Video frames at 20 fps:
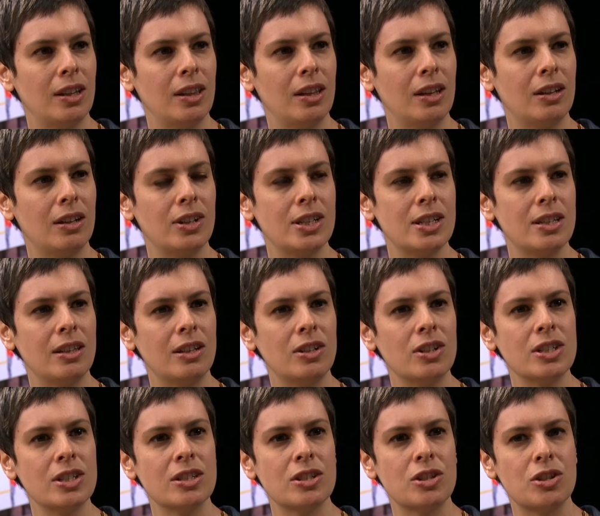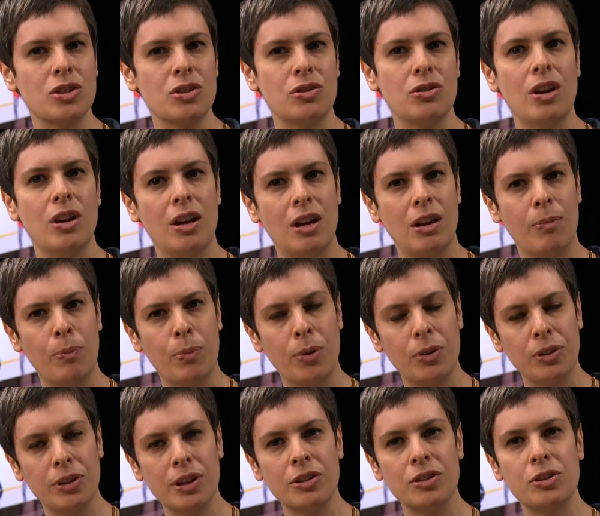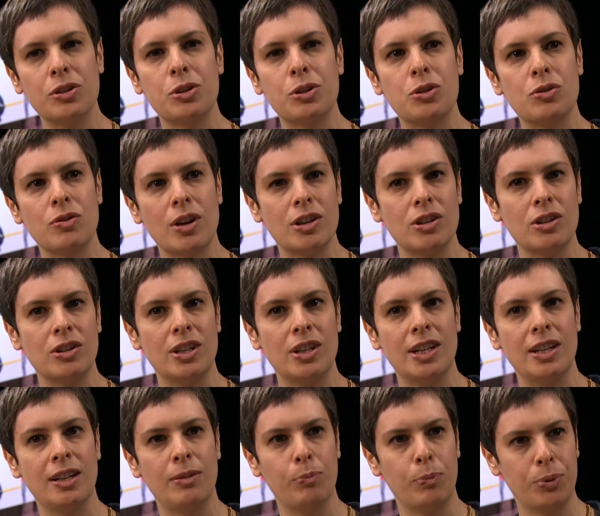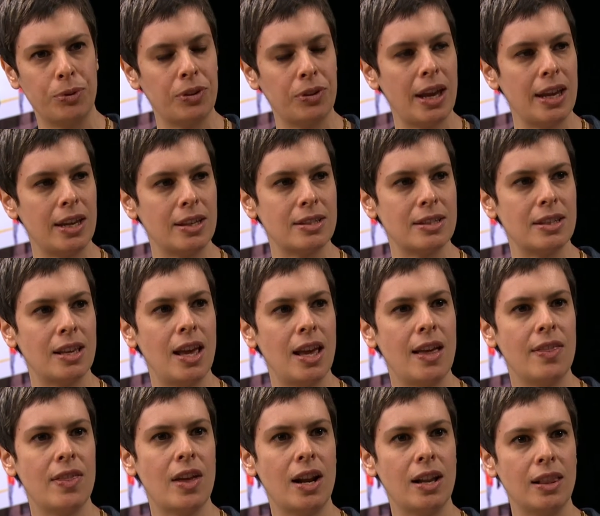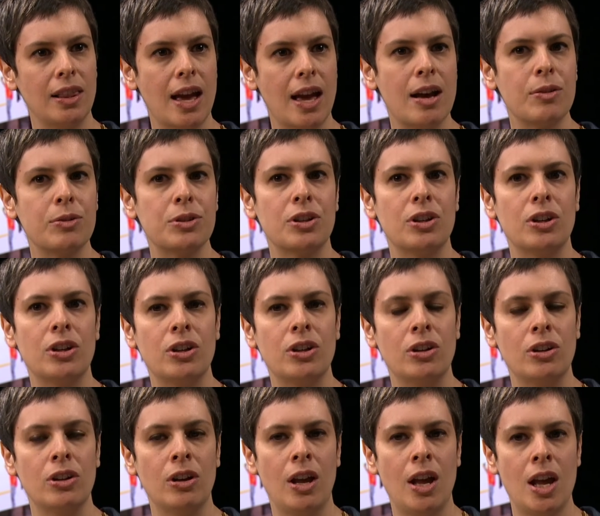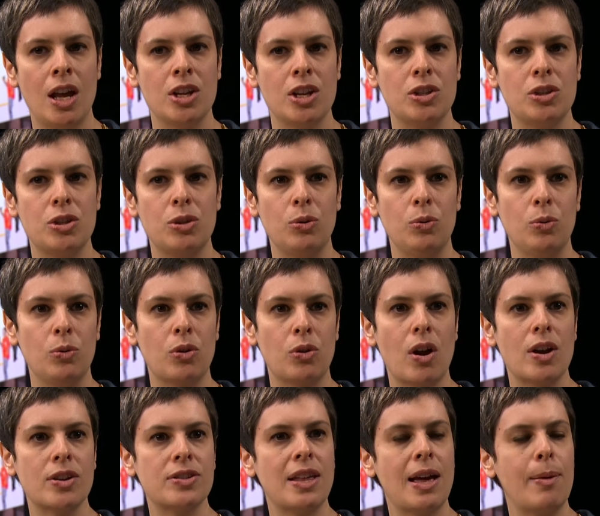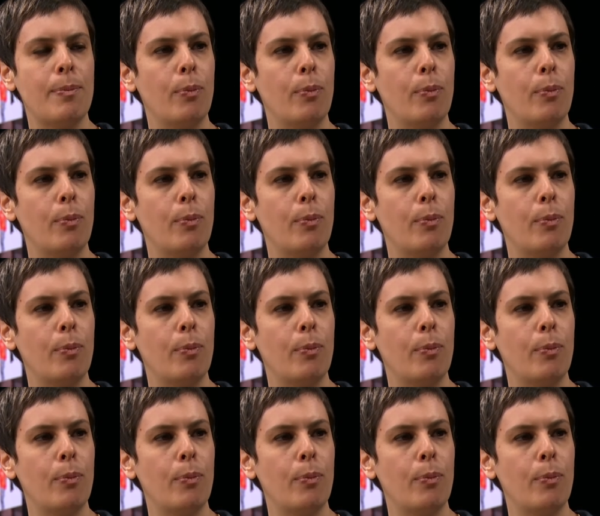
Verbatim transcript: There, there is a political structure in place that allows her to cross that